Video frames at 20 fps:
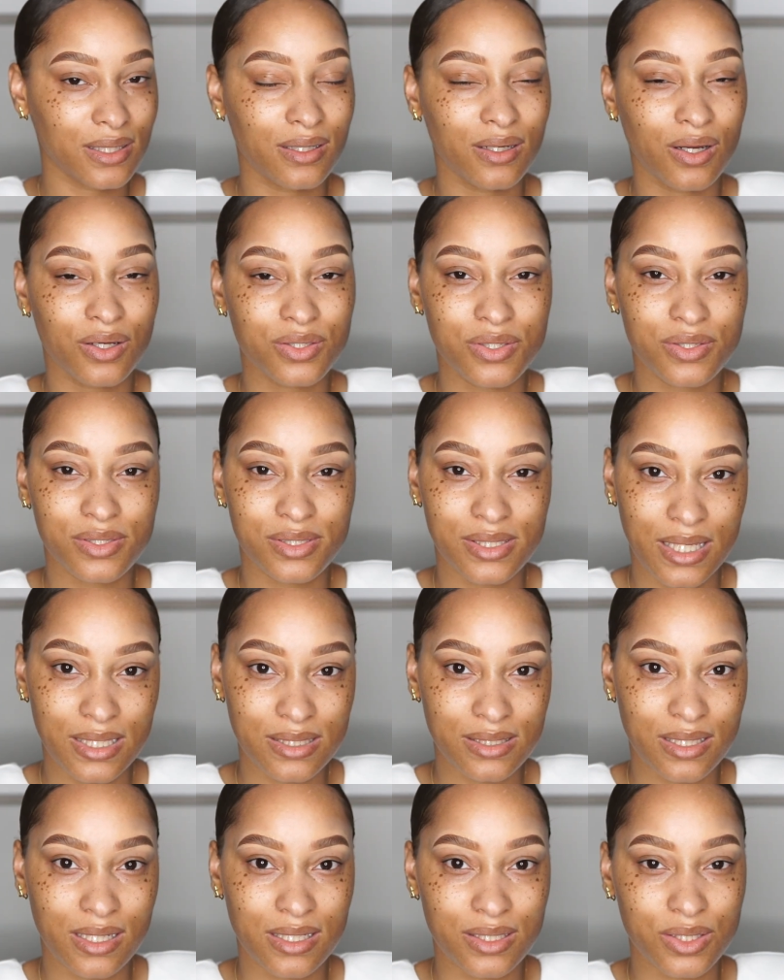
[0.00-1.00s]
It also
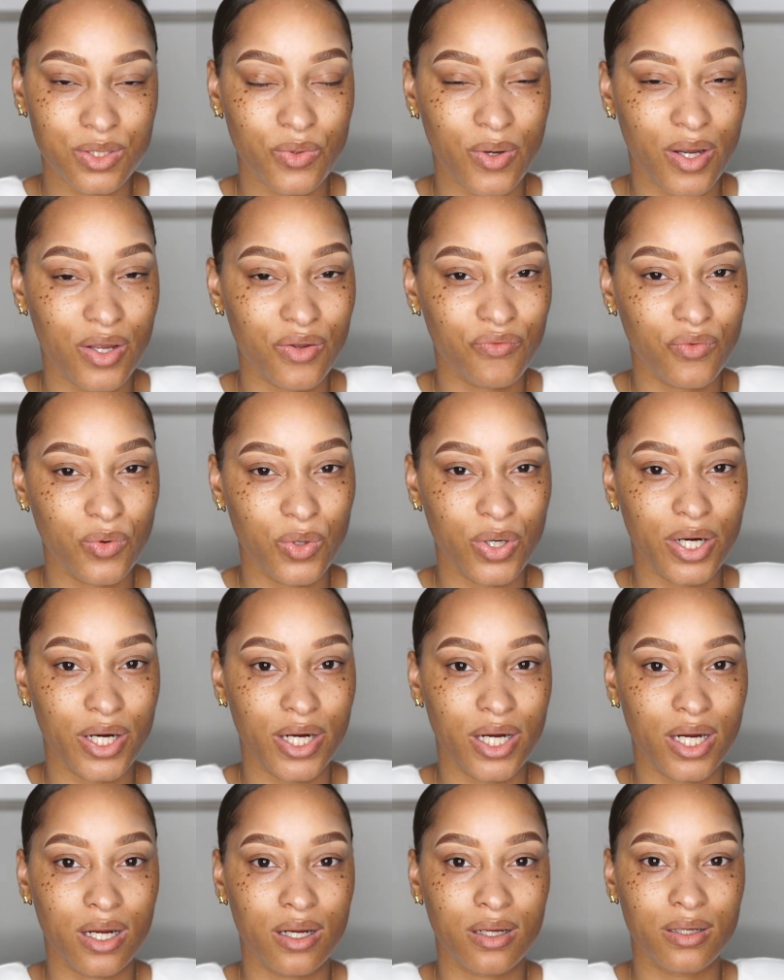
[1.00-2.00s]
states that it's great
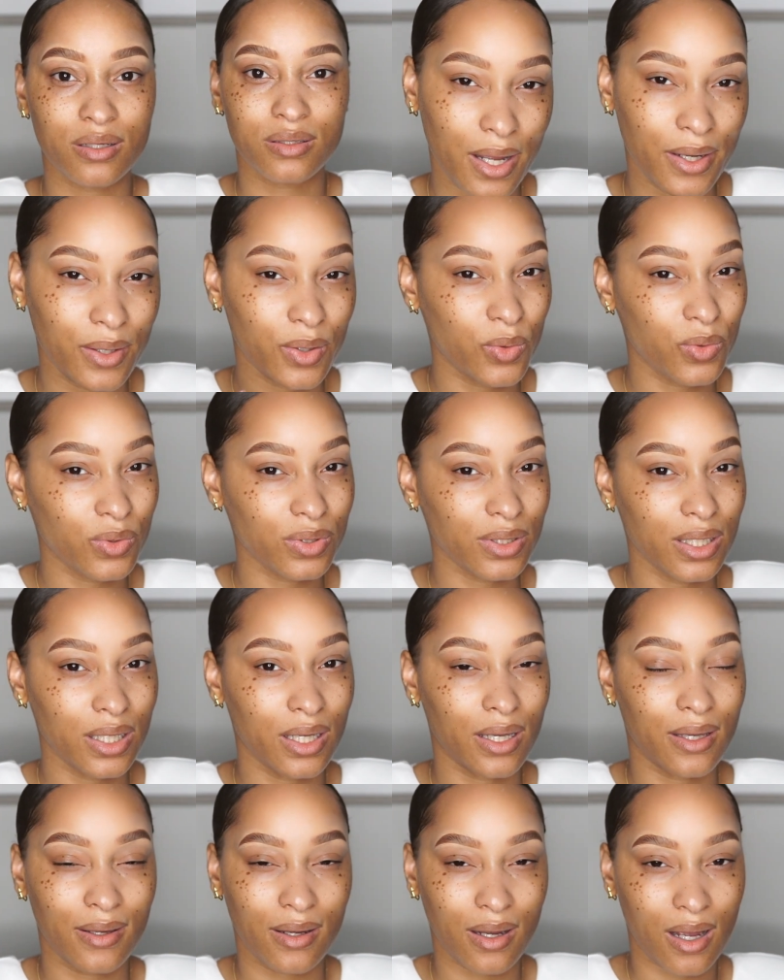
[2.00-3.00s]
for dry,
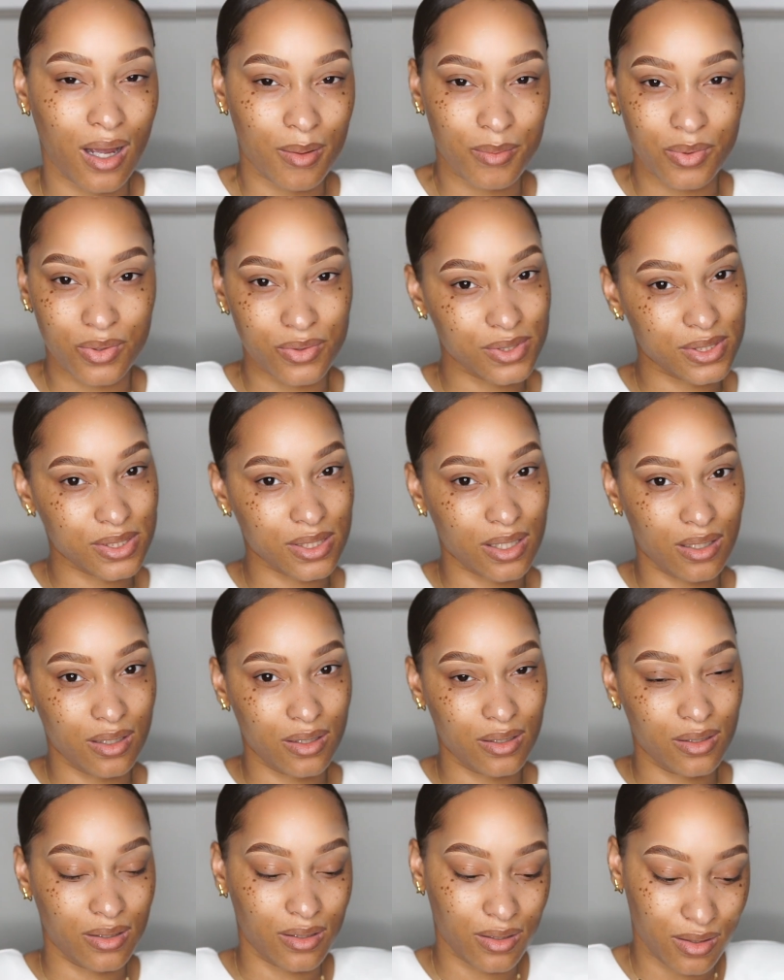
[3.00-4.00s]
oily, and combo
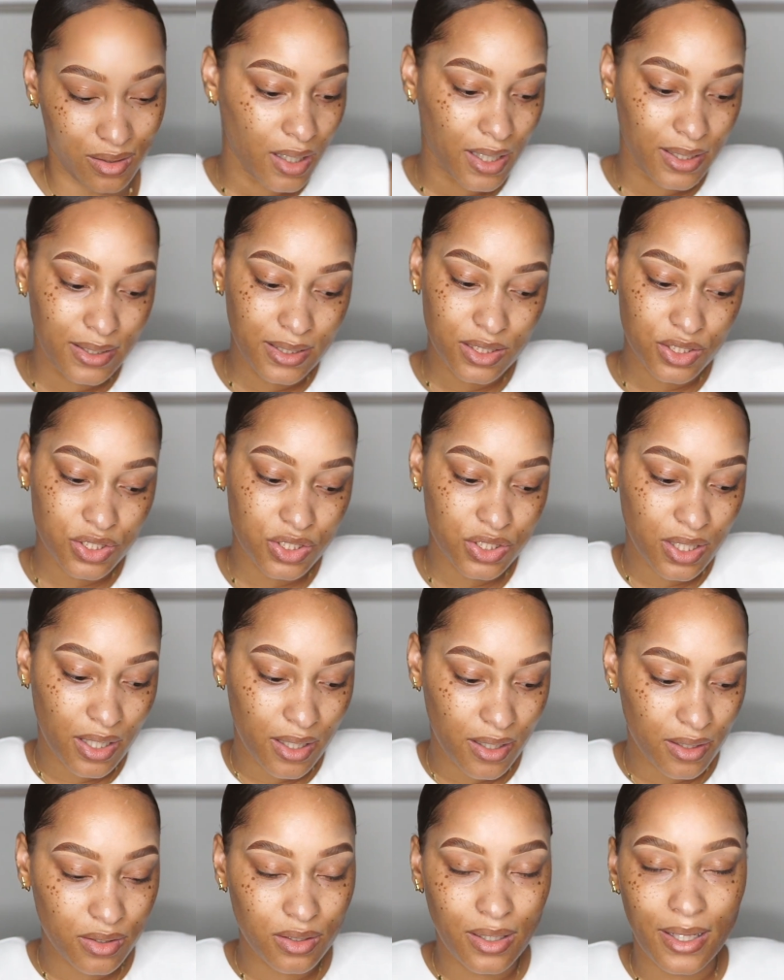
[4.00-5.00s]
skin. And it's
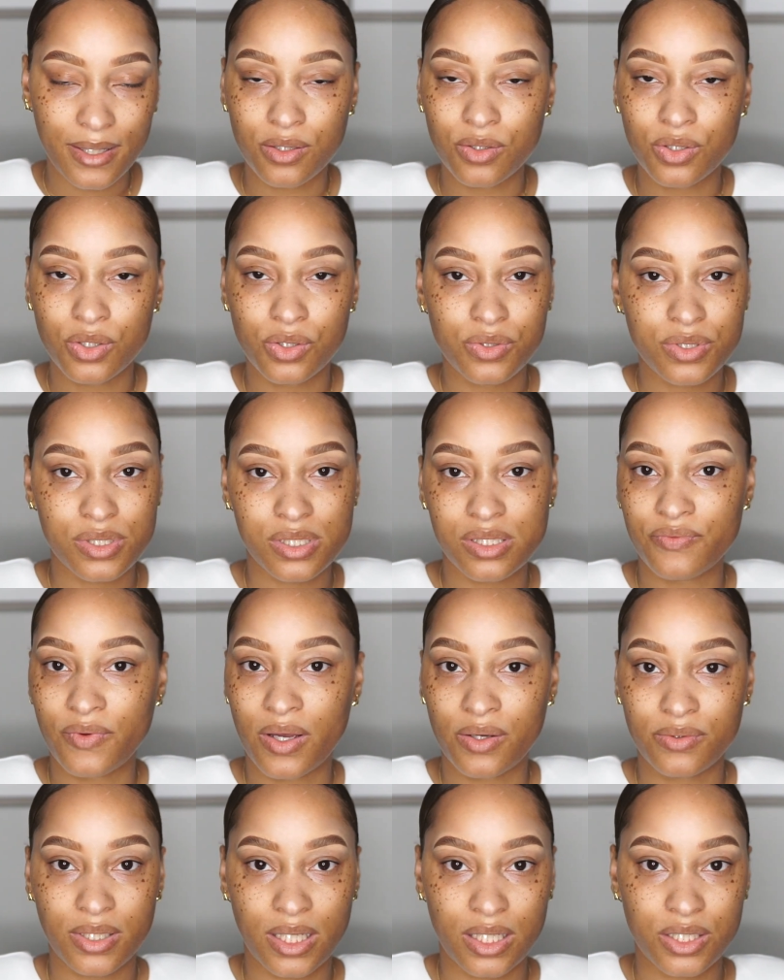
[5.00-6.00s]
shared, like you can use this
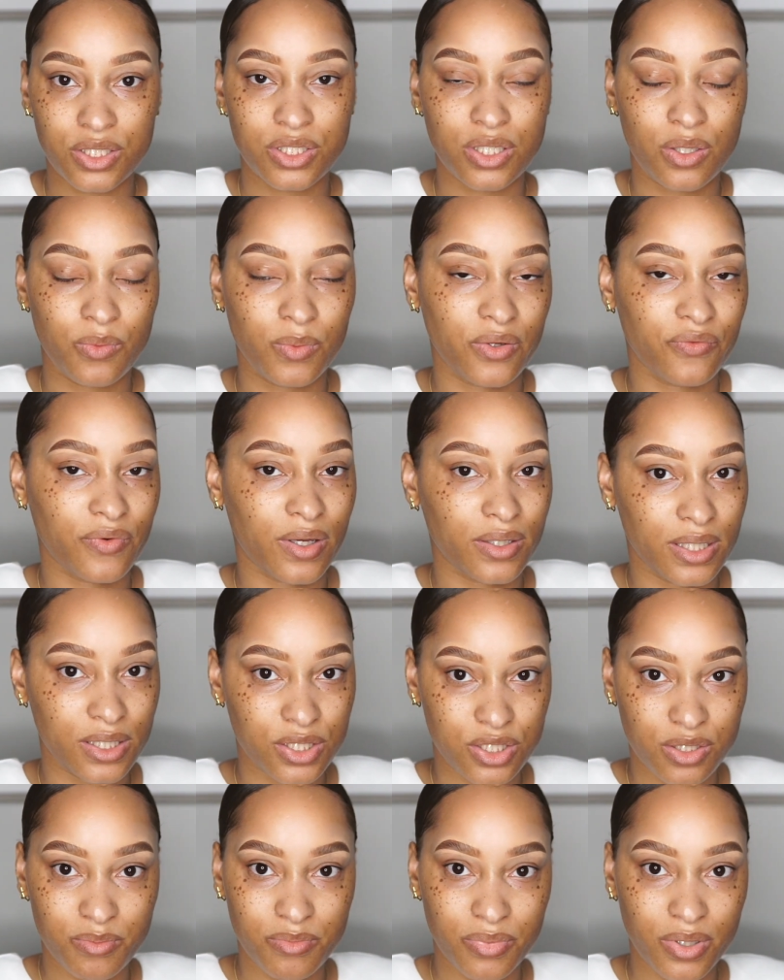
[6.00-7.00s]
foundation with a
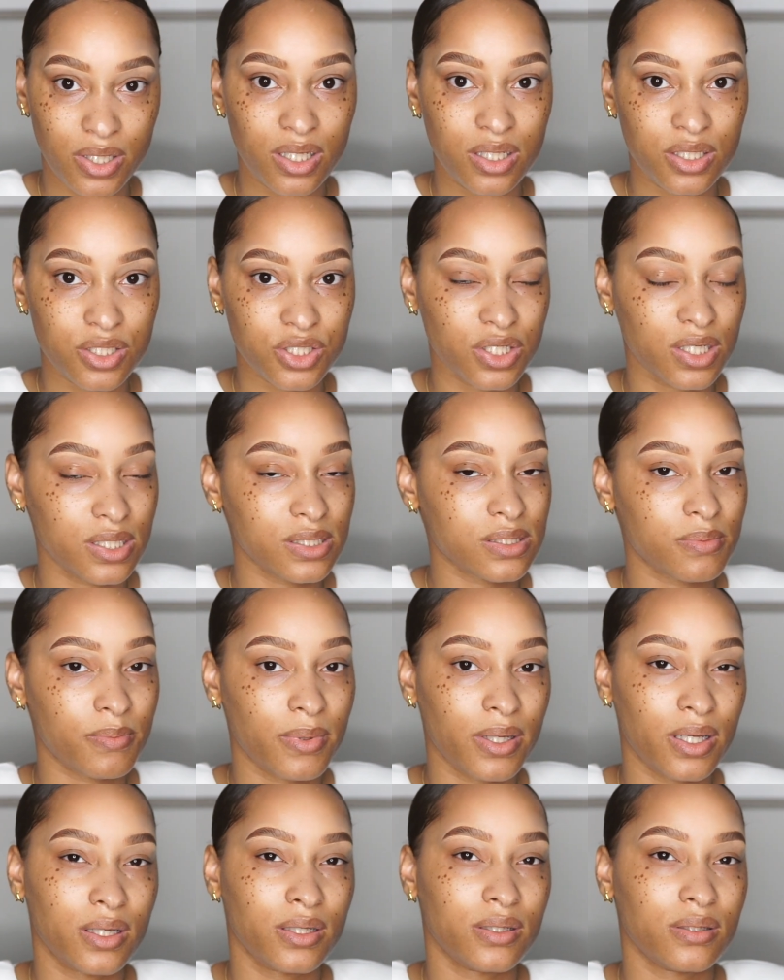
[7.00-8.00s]
foundation brush, a
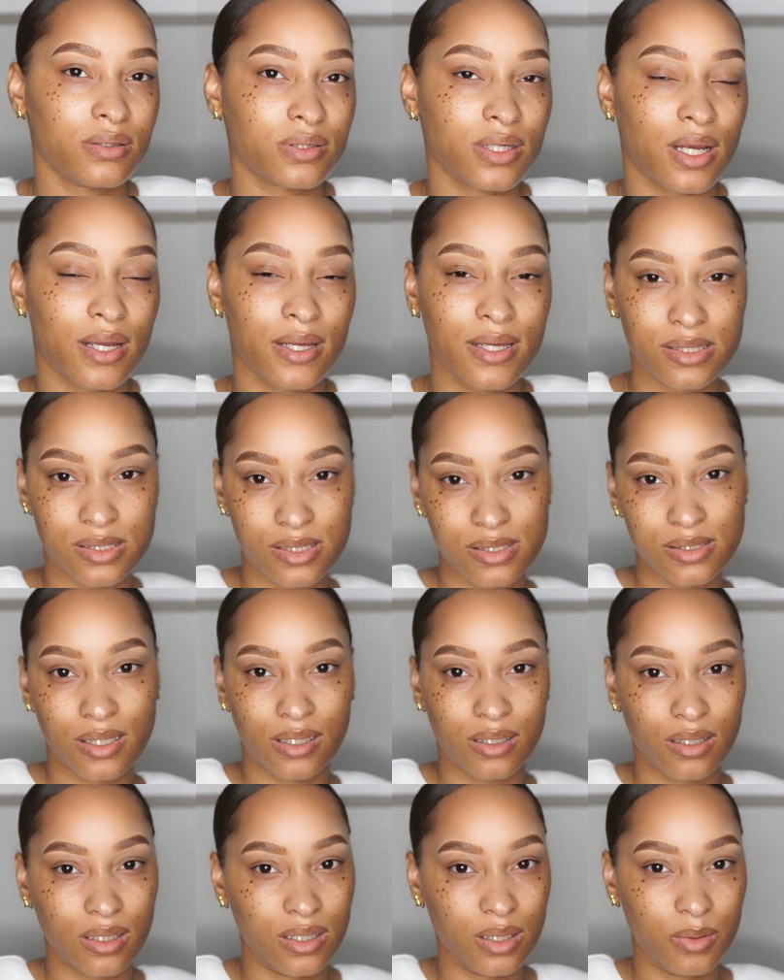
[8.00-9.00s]
sponge. I guess it's
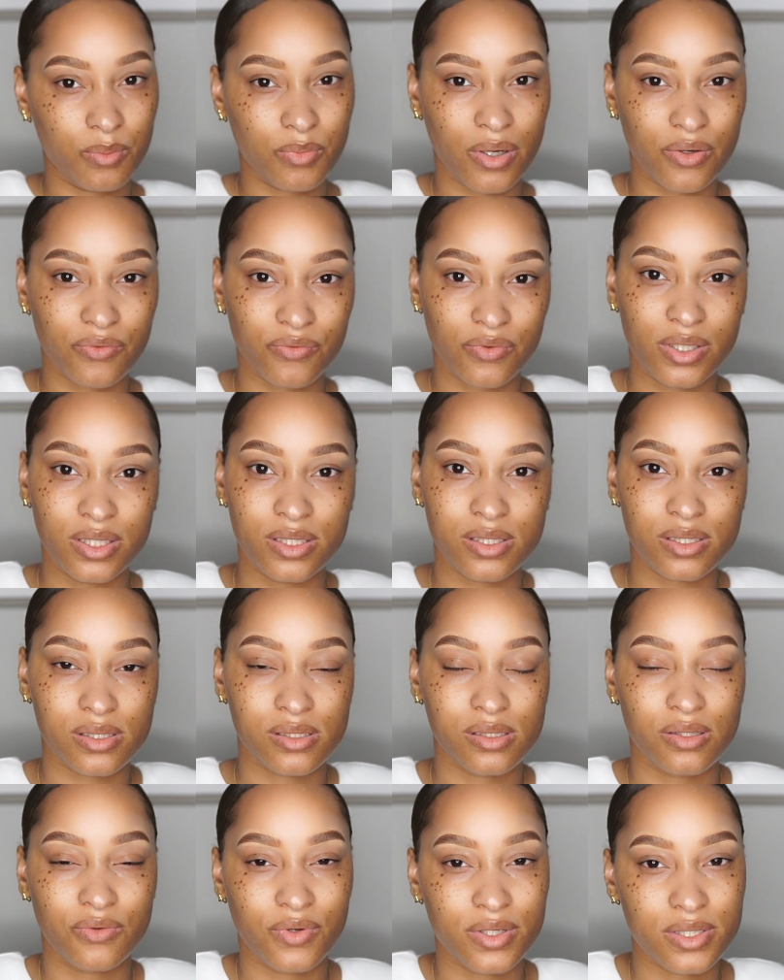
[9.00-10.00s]
like any
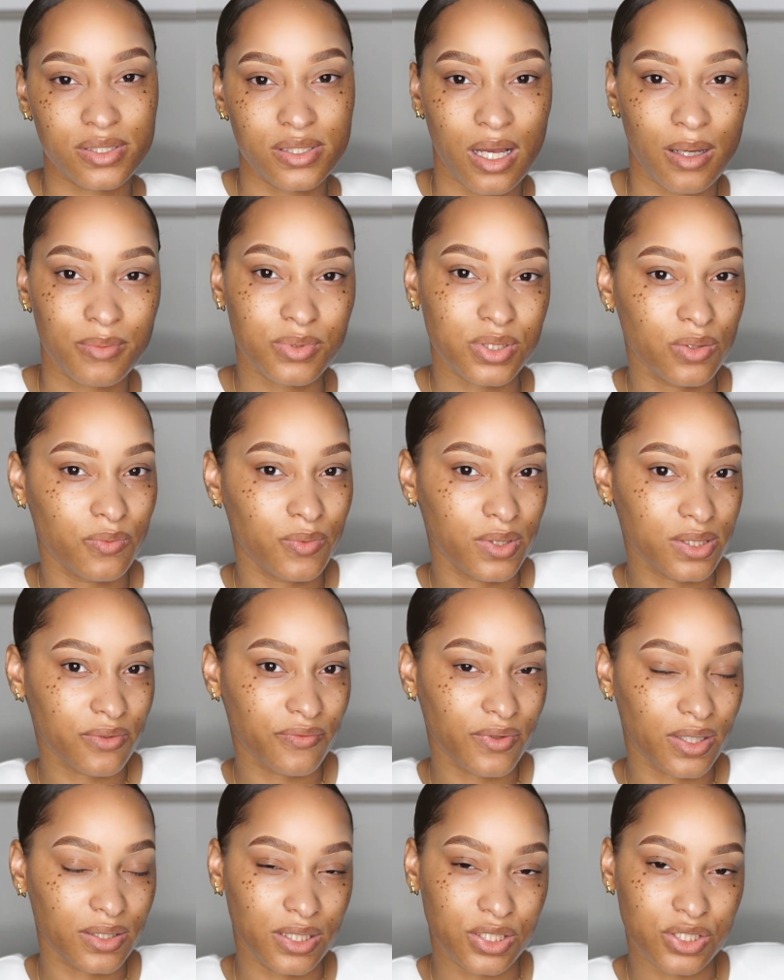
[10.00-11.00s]
preference. The first option was
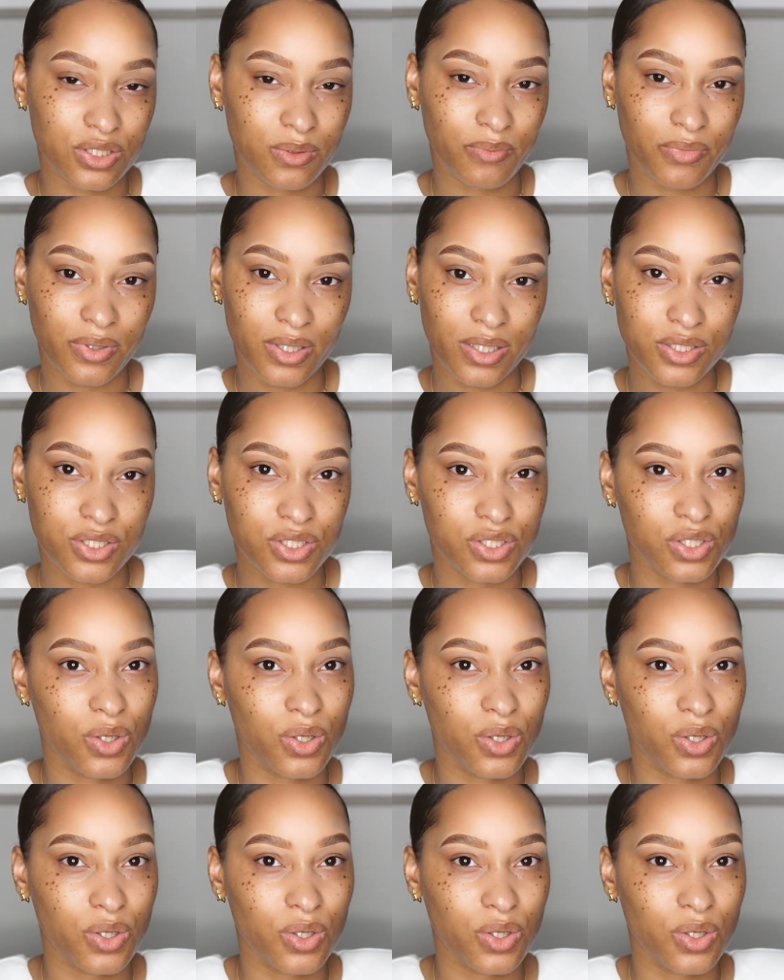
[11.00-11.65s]
a foundation brush.